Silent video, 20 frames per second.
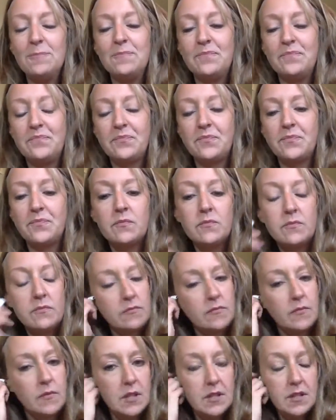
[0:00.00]
Okay.
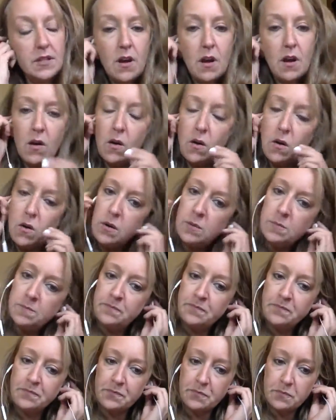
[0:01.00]

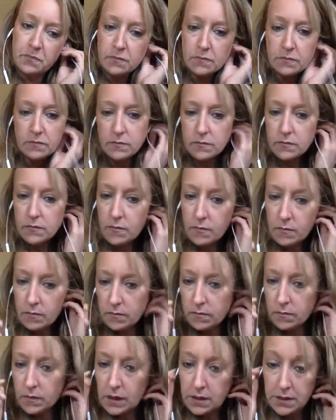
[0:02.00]
So
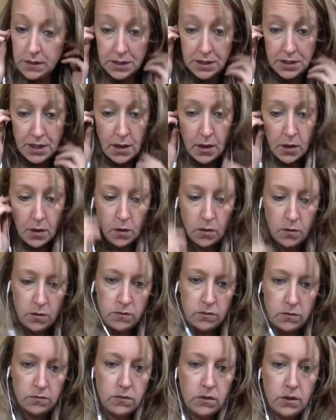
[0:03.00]
here
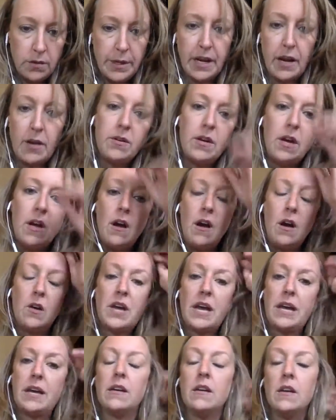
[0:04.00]
we go.
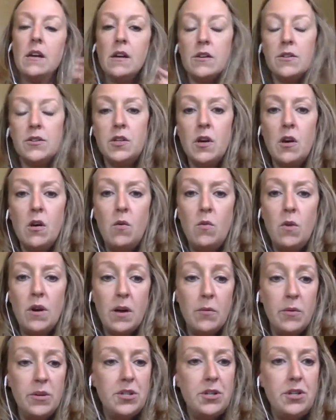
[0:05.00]
Okay, so what
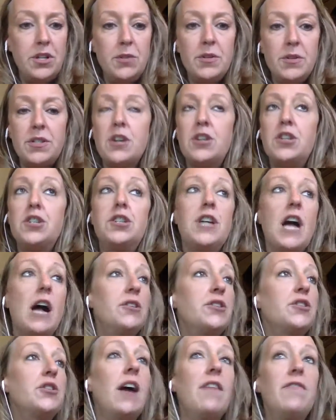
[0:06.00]
I want you to do is
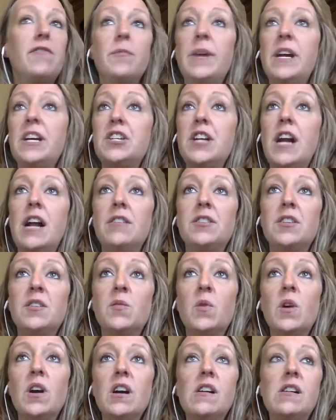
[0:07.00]
shout your affirmation out to the
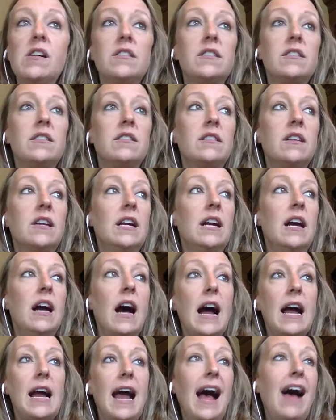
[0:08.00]
world.
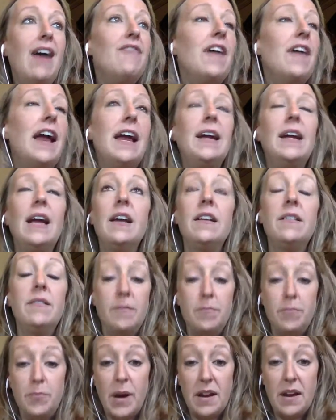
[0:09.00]
I have and
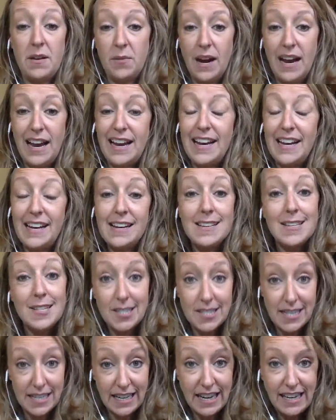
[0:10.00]
by the way,
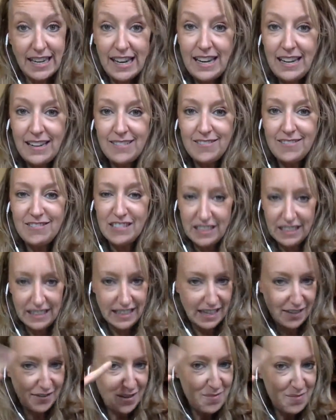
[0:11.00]
singing it,
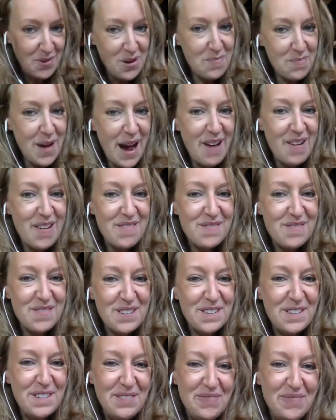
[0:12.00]
even more
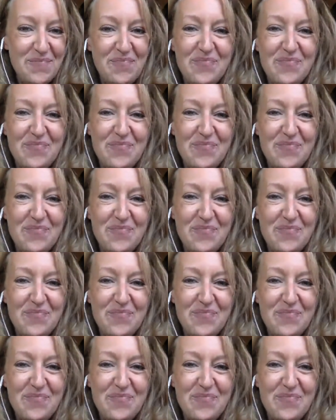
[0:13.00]
powerful.